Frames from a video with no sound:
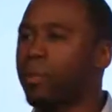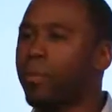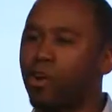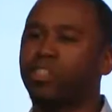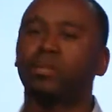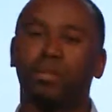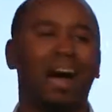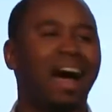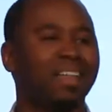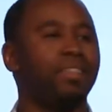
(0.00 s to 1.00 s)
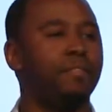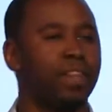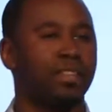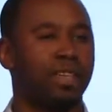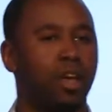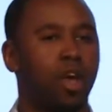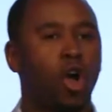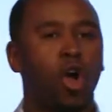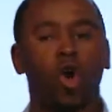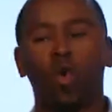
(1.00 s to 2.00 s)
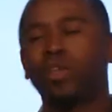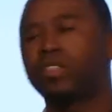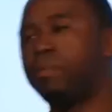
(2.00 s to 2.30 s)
the person behind the visit. Who is